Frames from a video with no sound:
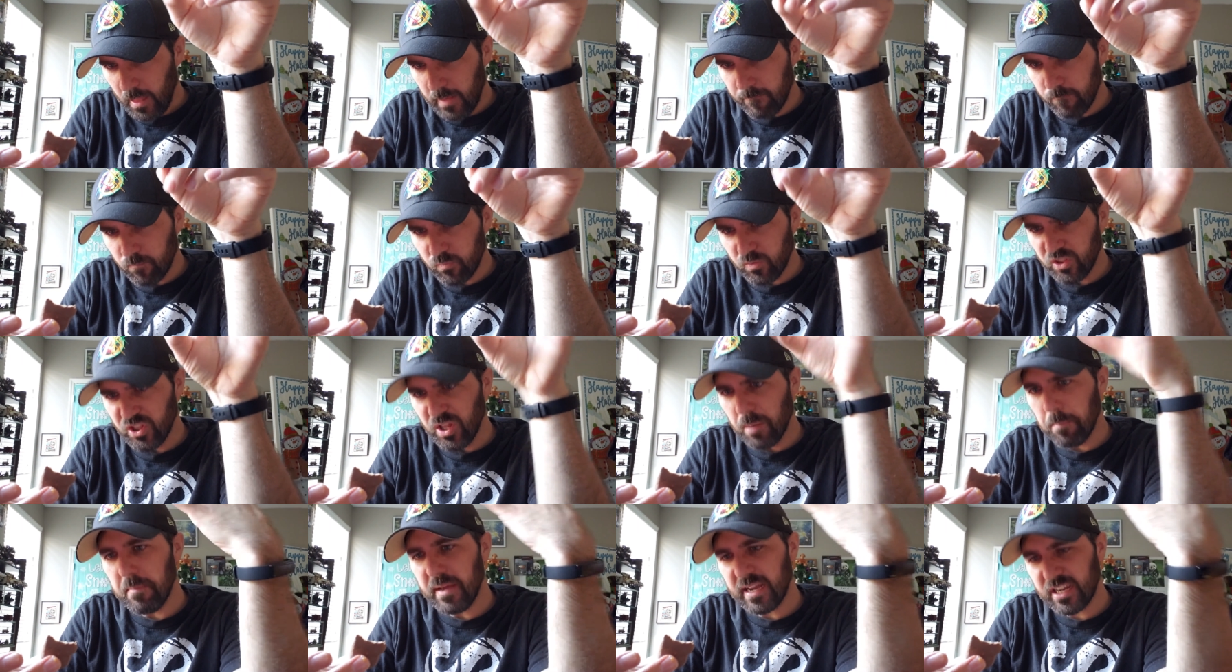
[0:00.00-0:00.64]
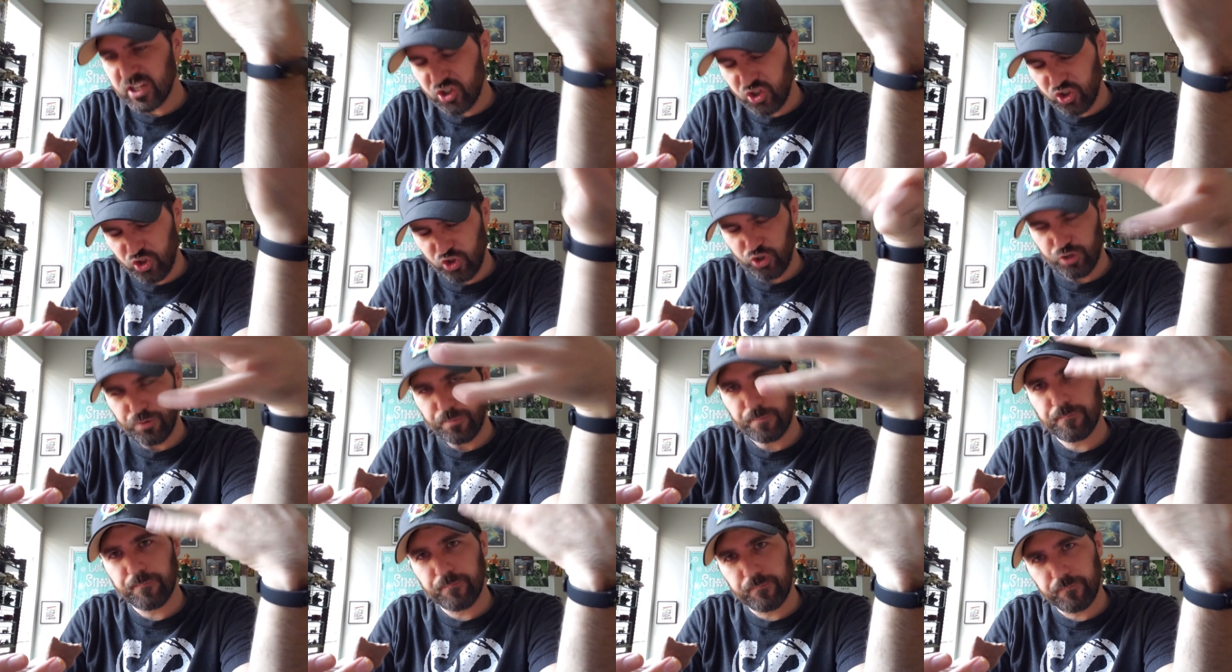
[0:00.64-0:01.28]
the
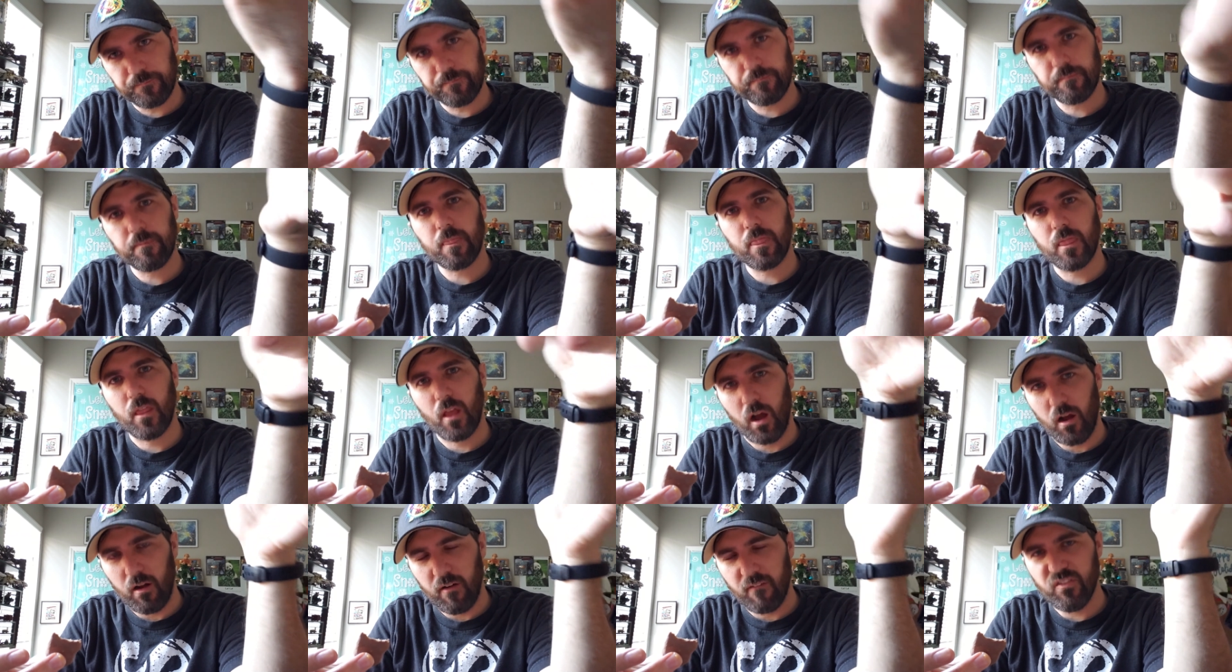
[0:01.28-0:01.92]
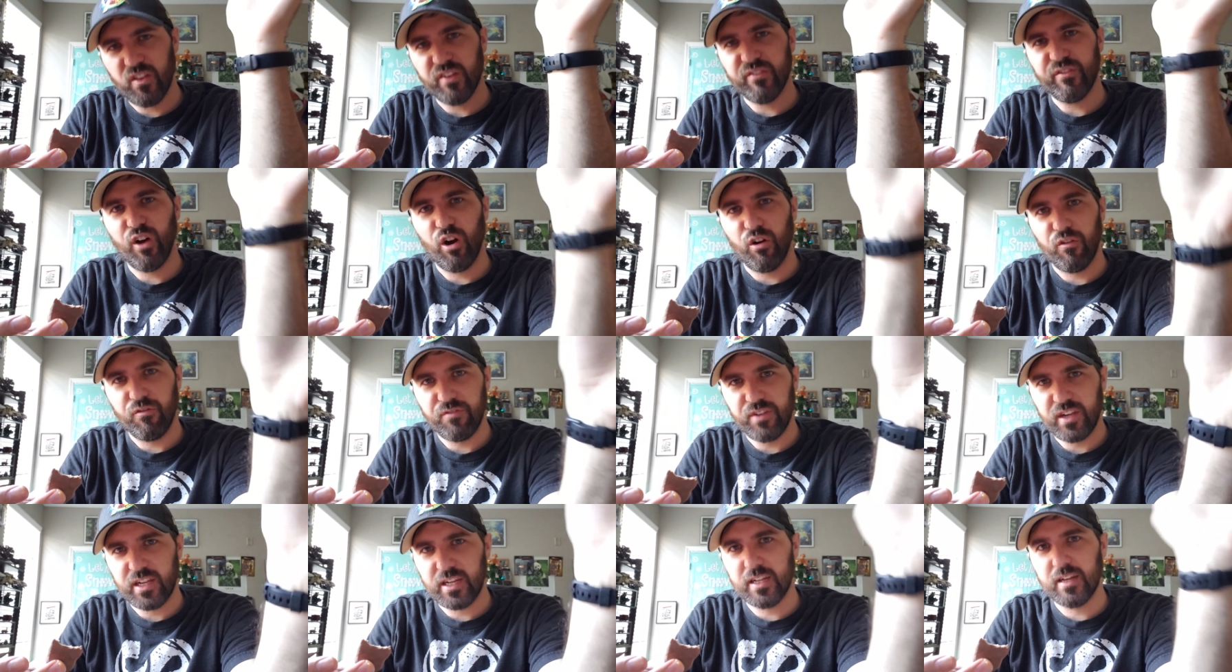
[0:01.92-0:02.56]
mixture of the
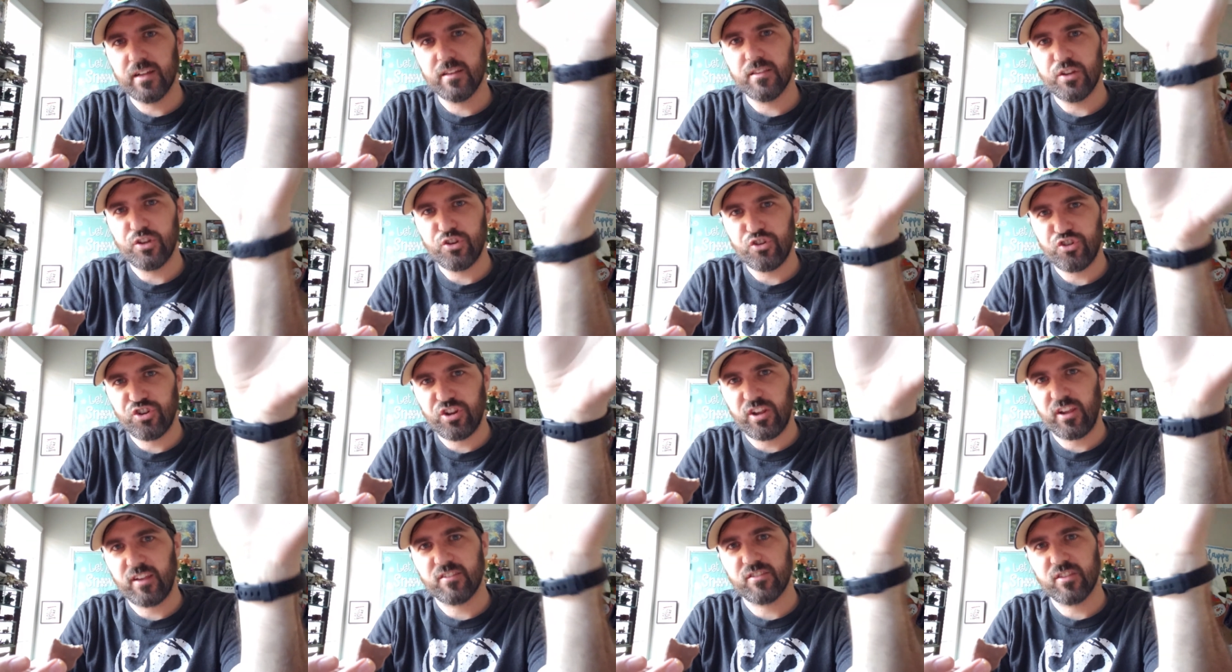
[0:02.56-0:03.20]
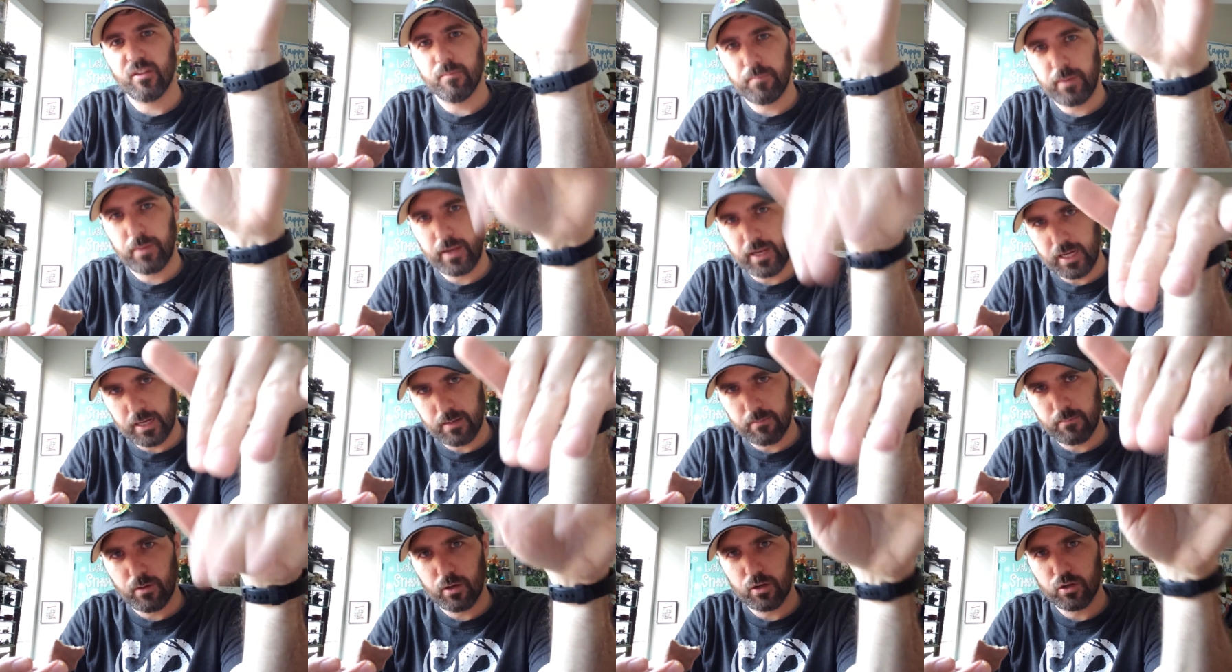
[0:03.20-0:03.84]
Velveeta, the cheese, the
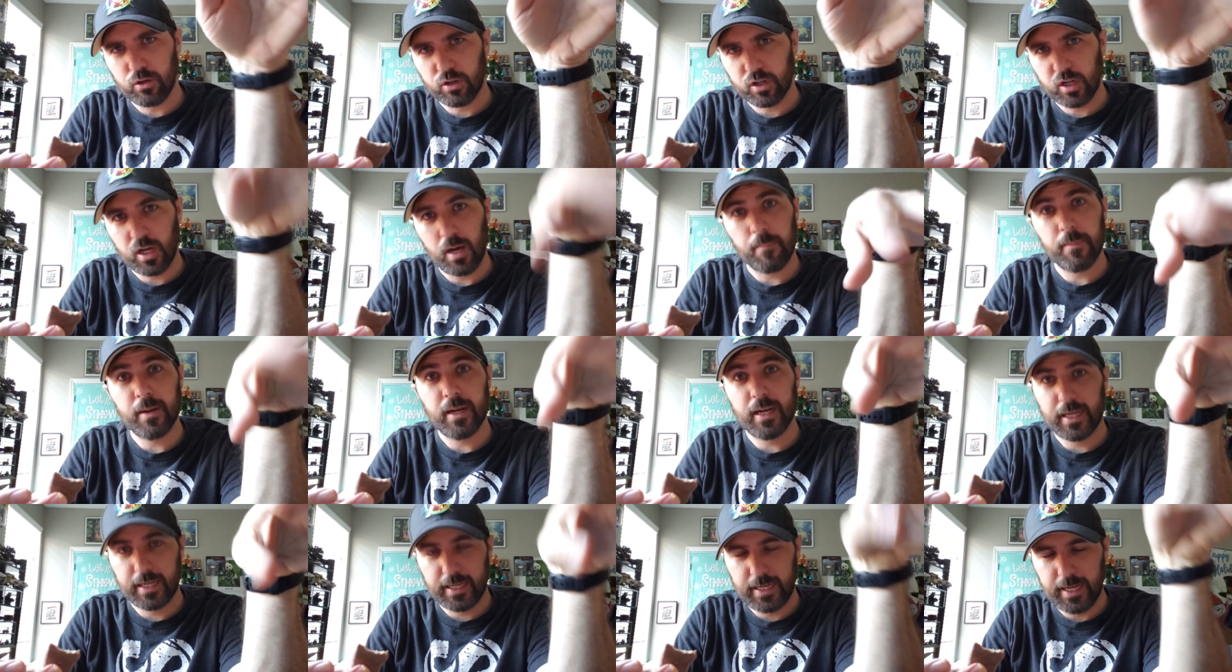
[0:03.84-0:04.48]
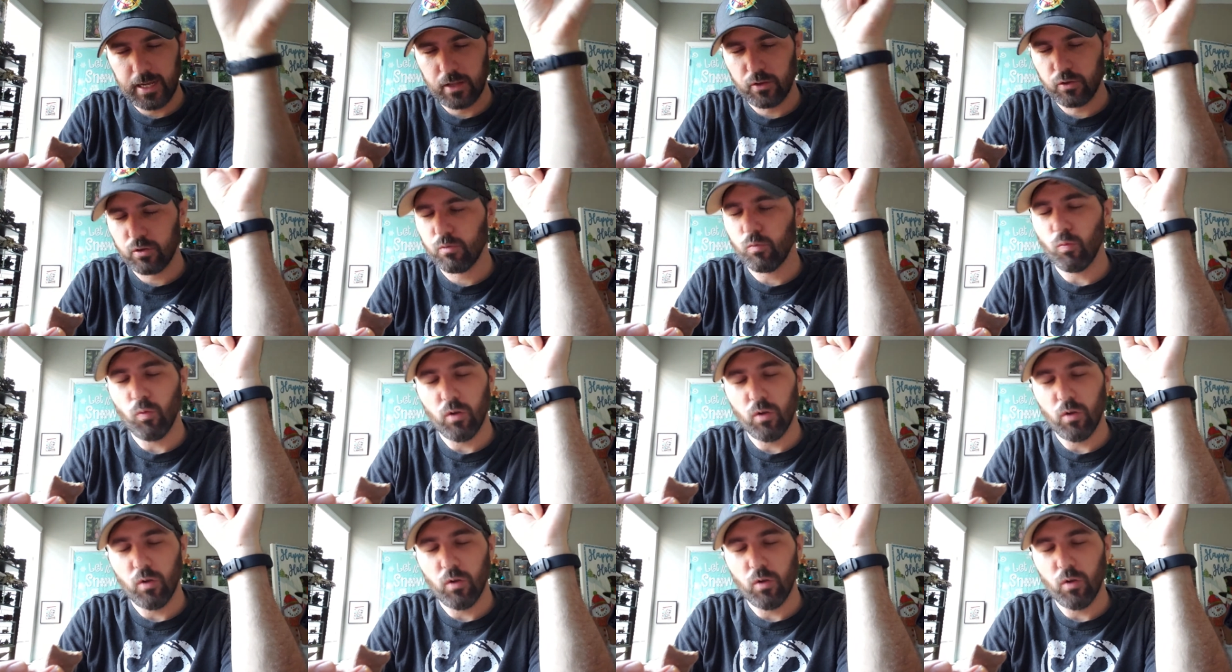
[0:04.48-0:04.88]
peanut butter coming together